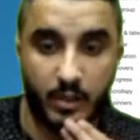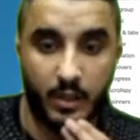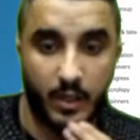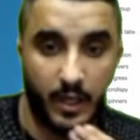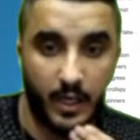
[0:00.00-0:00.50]

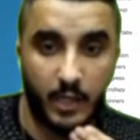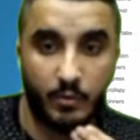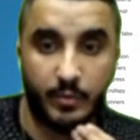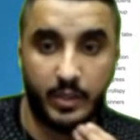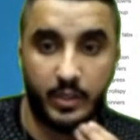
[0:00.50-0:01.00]
would be
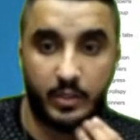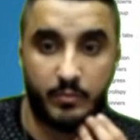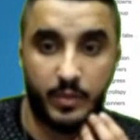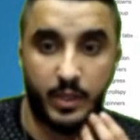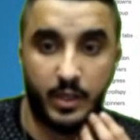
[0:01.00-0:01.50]
a good
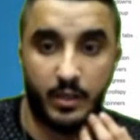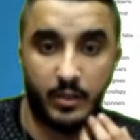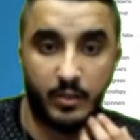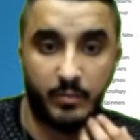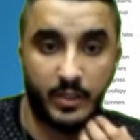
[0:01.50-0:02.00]

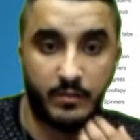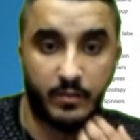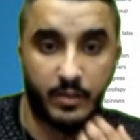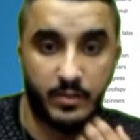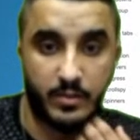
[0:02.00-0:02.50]
place
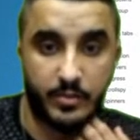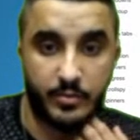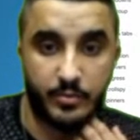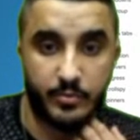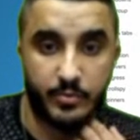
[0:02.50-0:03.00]
for us
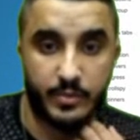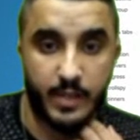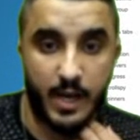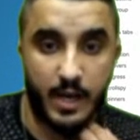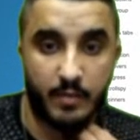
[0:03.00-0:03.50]
to
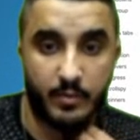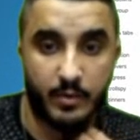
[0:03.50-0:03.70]
stop.